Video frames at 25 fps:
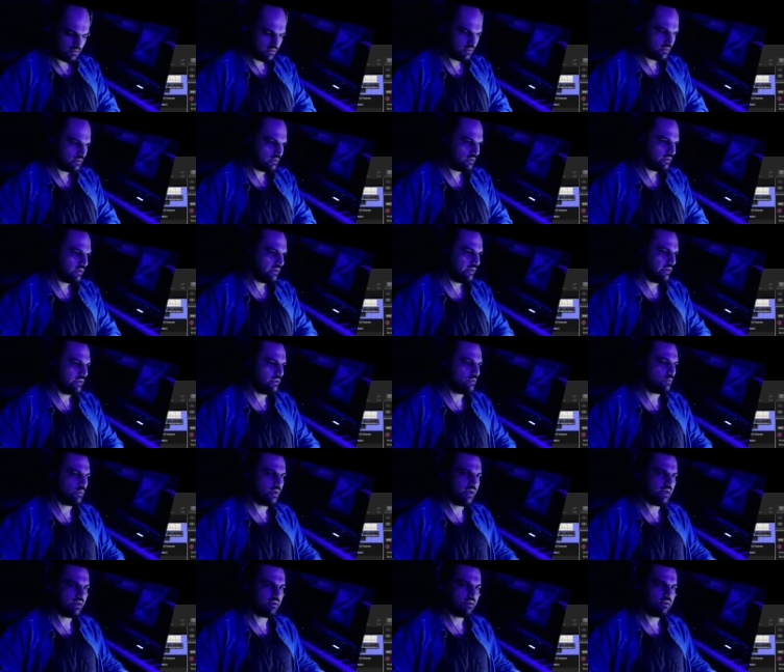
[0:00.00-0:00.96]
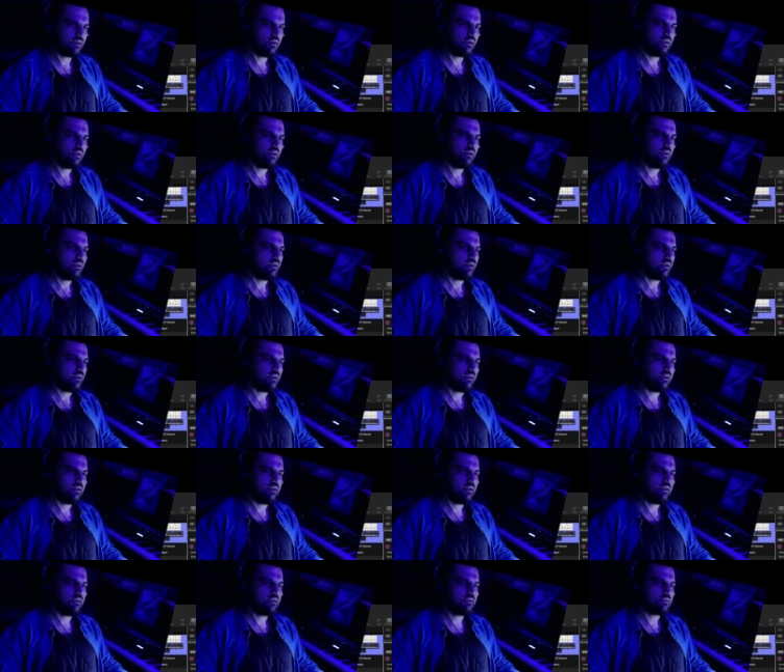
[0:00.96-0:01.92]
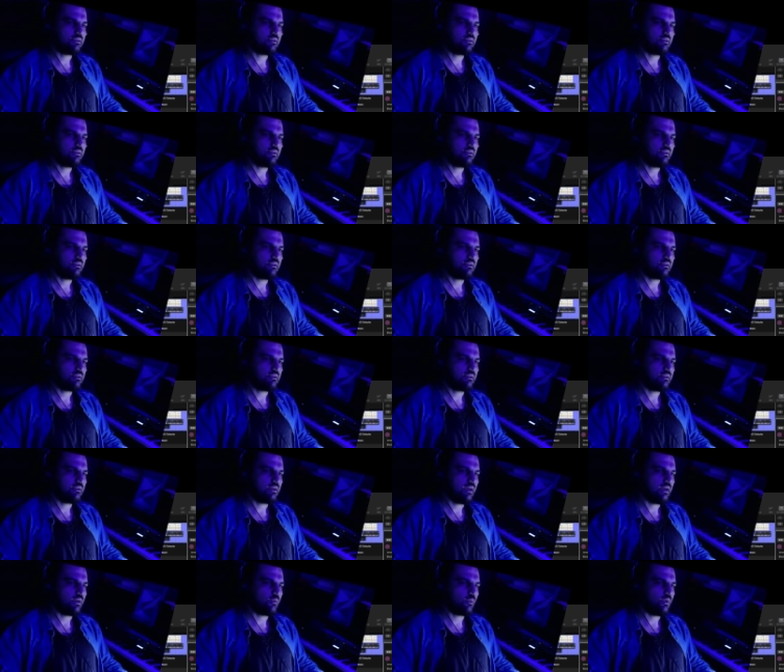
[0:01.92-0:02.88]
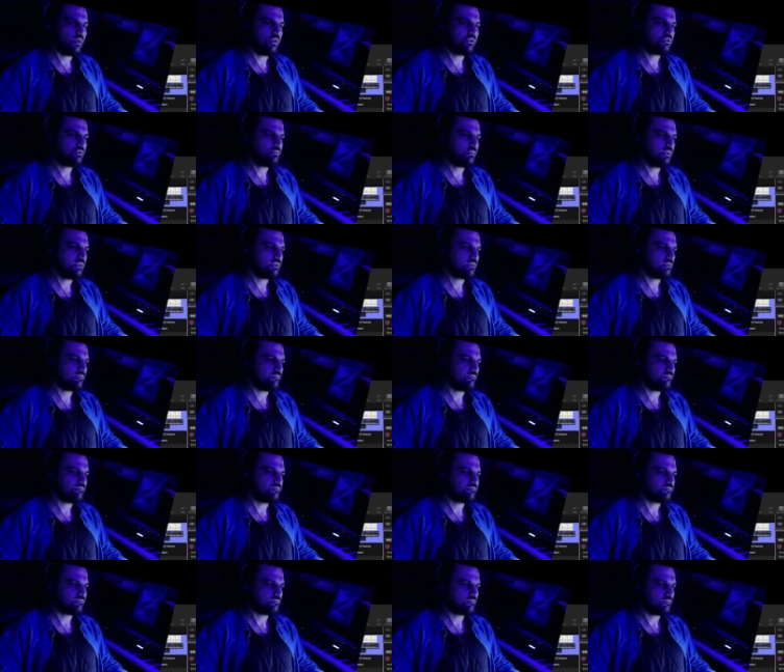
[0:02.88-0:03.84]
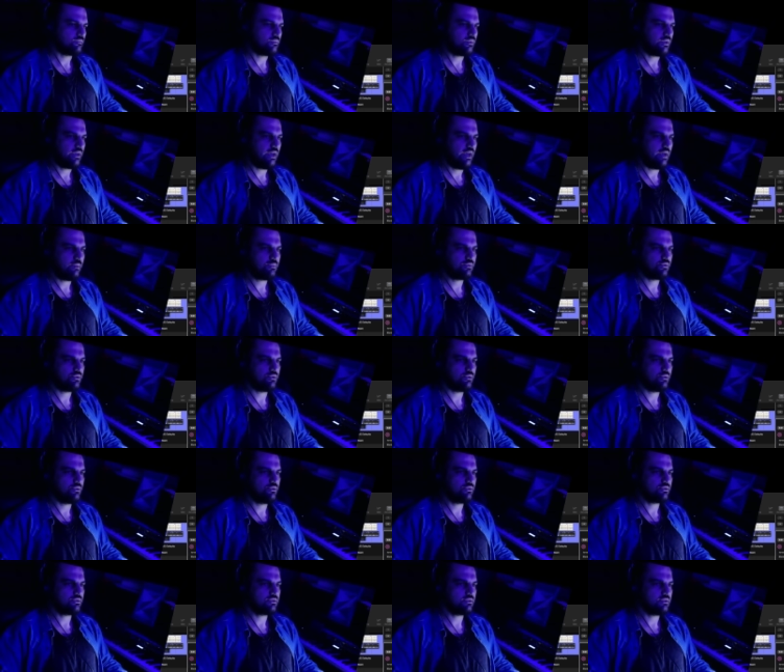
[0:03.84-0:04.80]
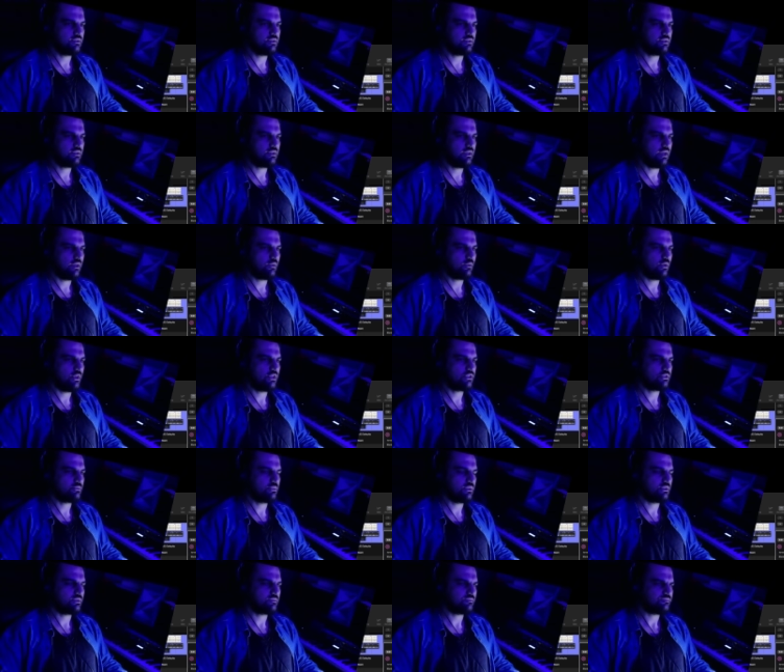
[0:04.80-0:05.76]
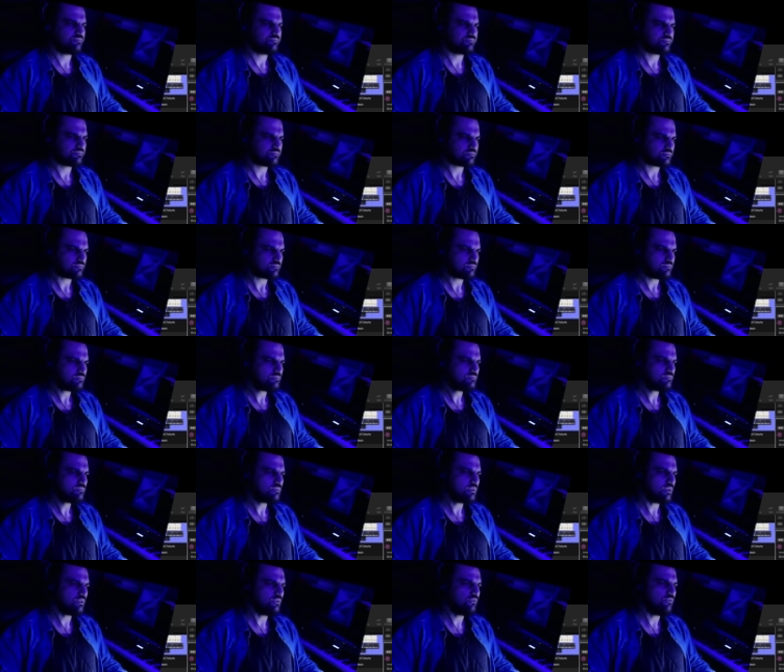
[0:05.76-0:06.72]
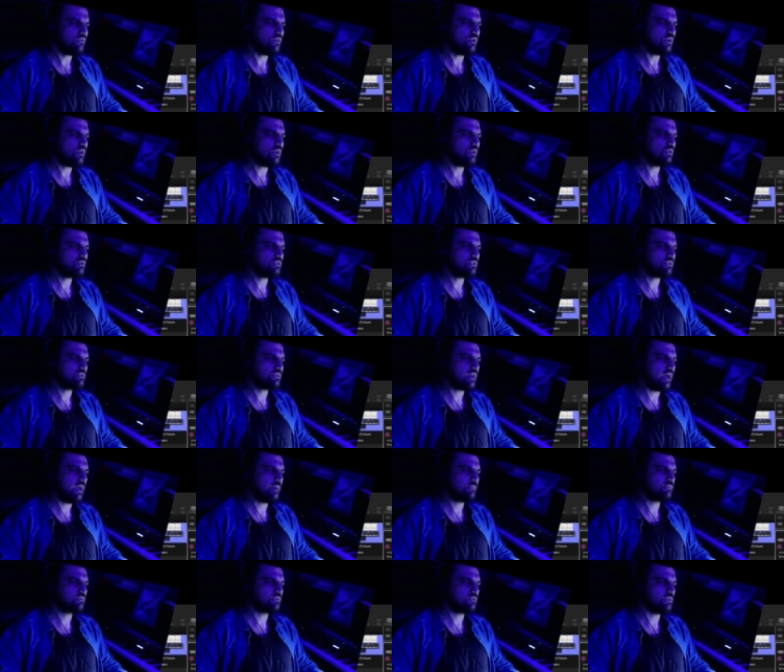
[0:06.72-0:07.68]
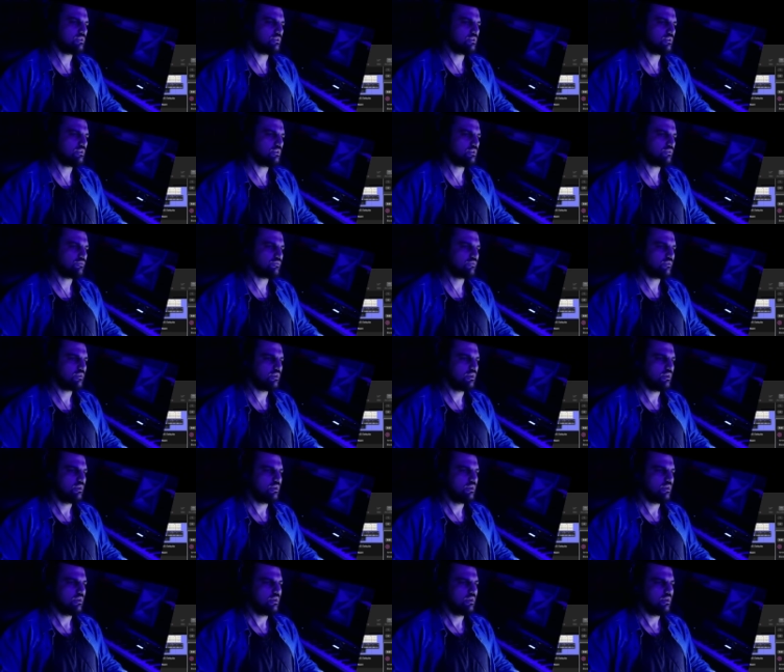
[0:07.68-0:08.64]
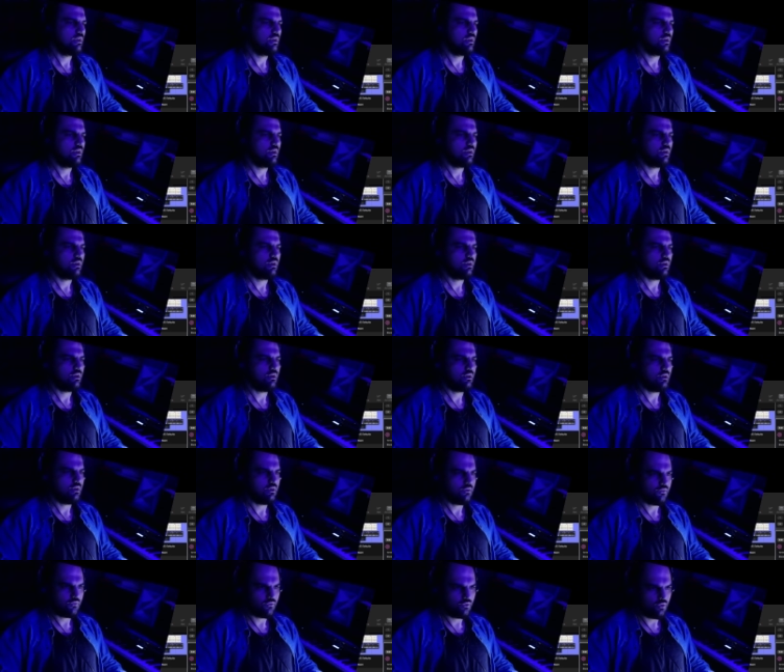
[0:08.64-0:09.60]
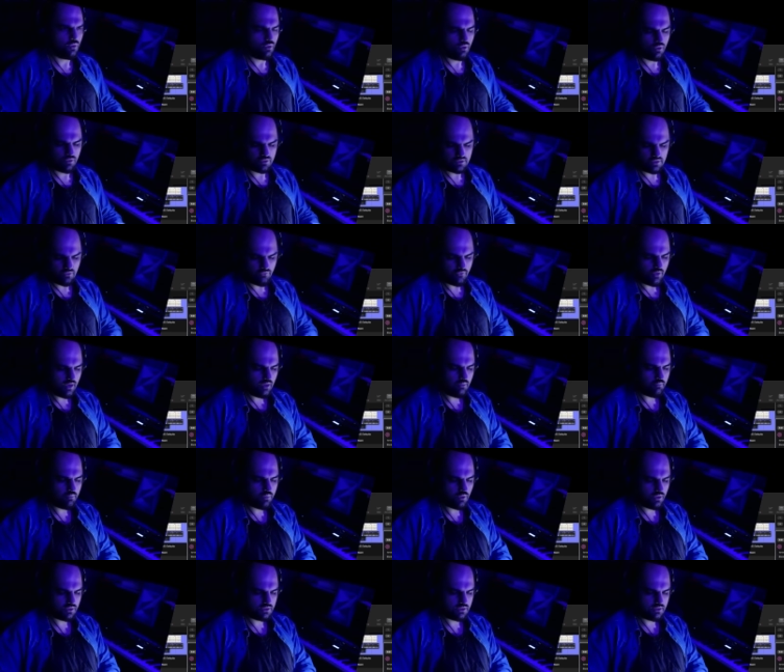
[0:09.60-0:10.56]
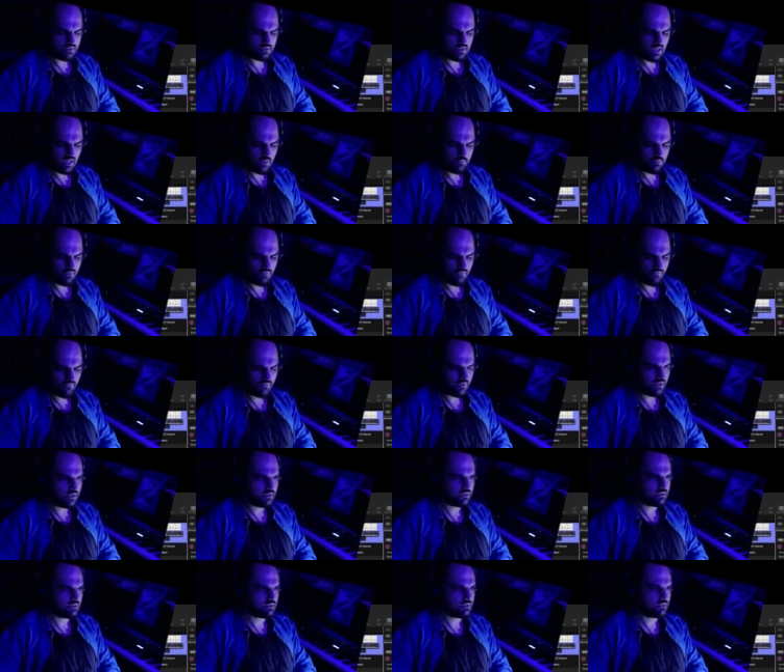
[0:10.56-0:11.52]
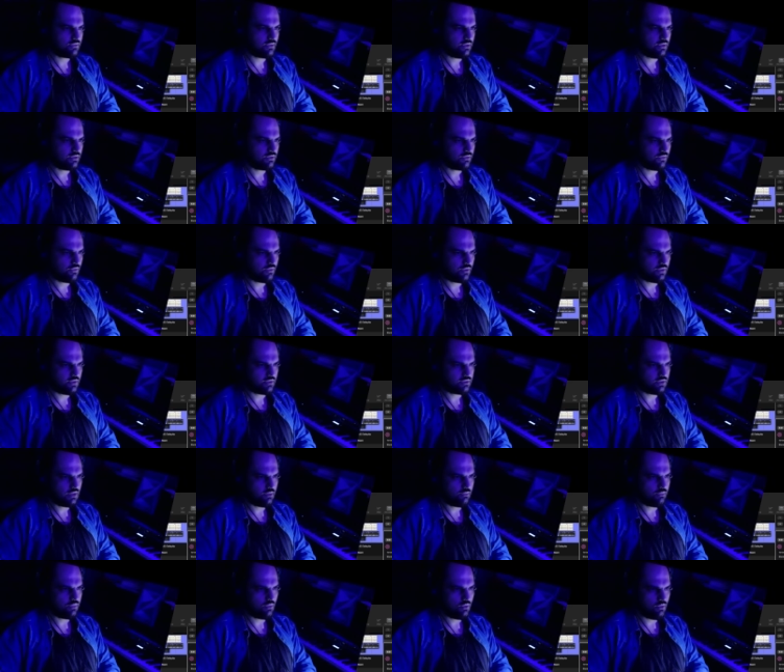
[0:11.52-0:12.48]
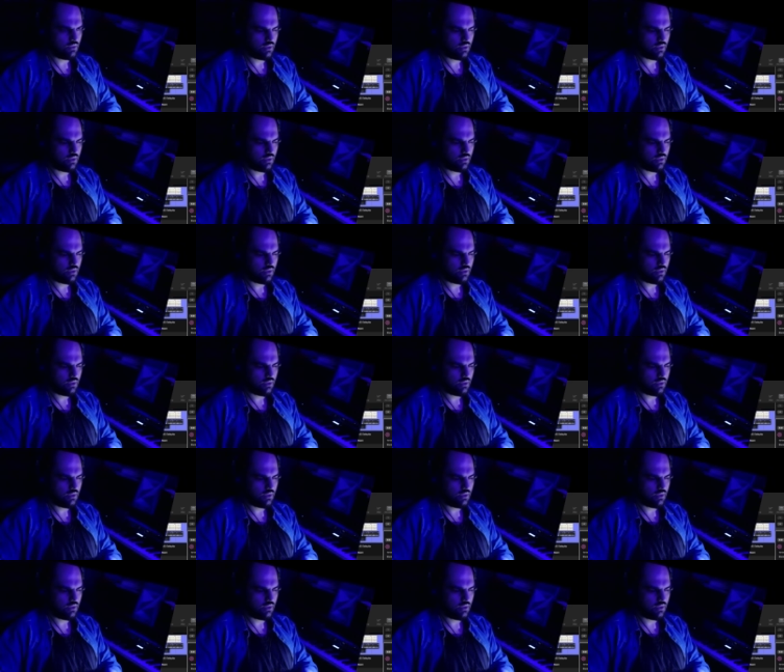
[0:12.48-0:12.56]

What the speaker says: anywhere, and the arrangement, perhaps you use the arrangement for all the types of notes. A very important type of thing is for example,